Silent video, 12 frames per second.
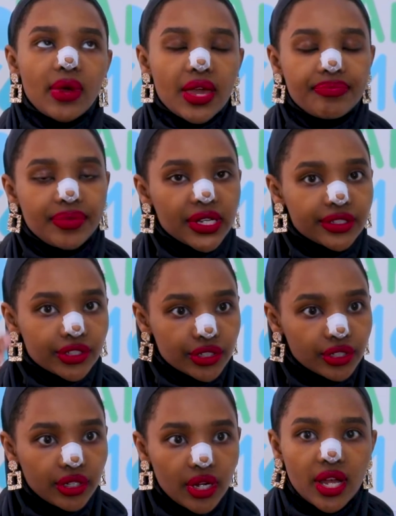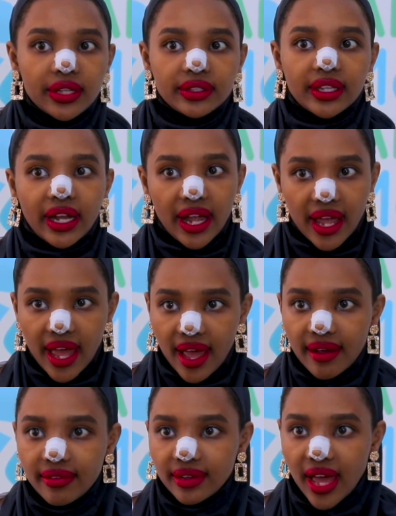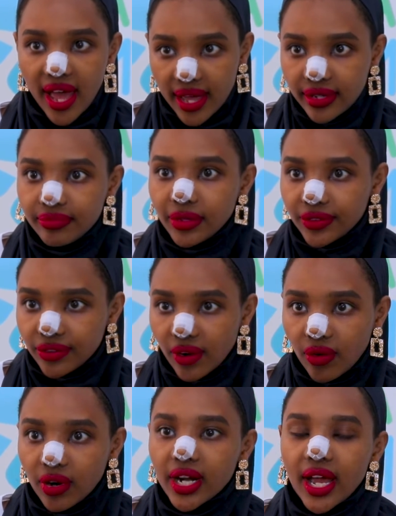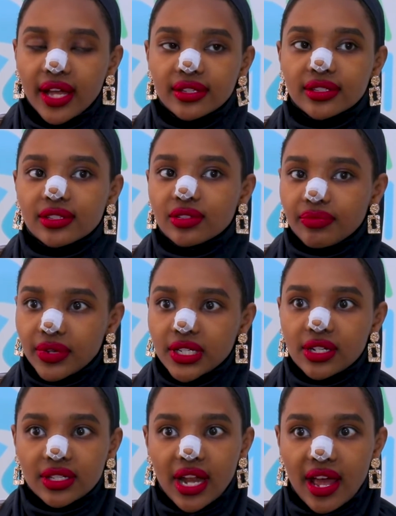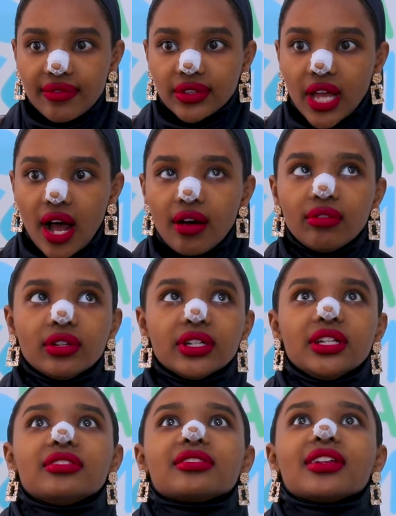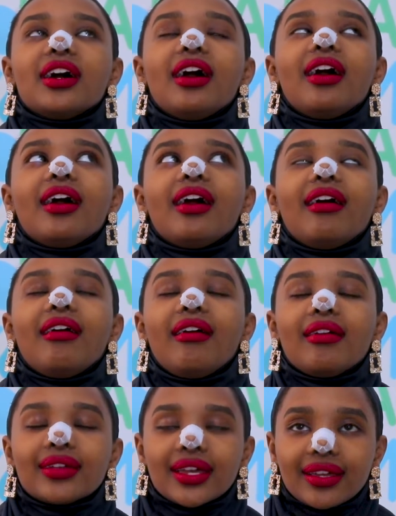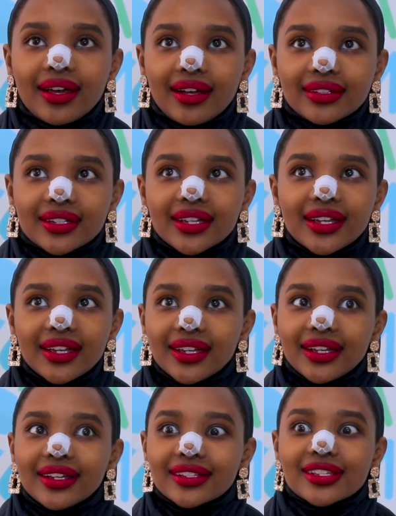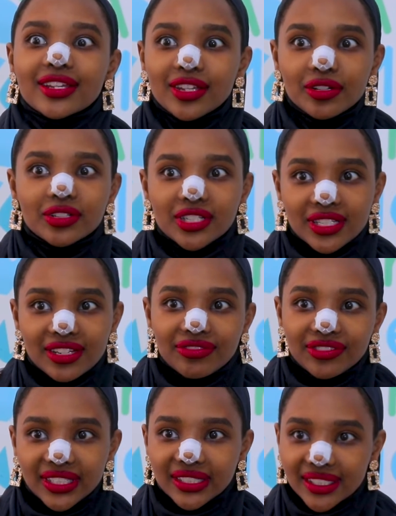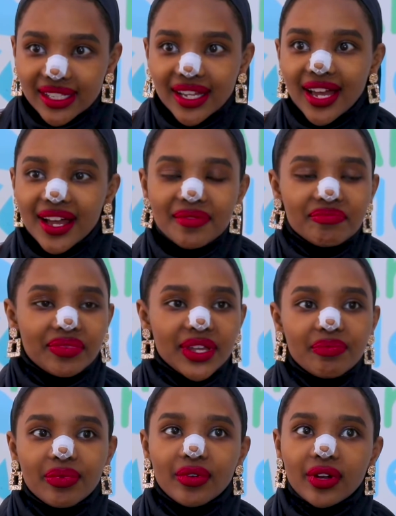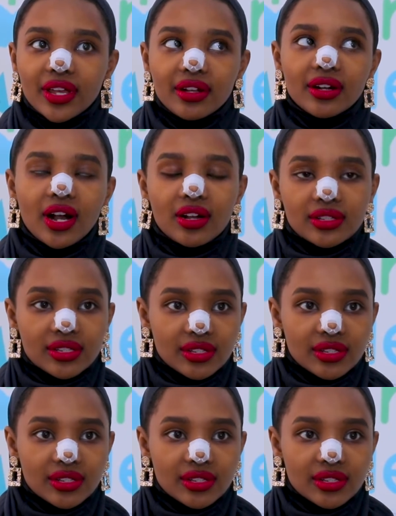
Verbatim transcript: my picture that I have had before and the picture that I have now, it's, oh my God, it's a huge difference. People here are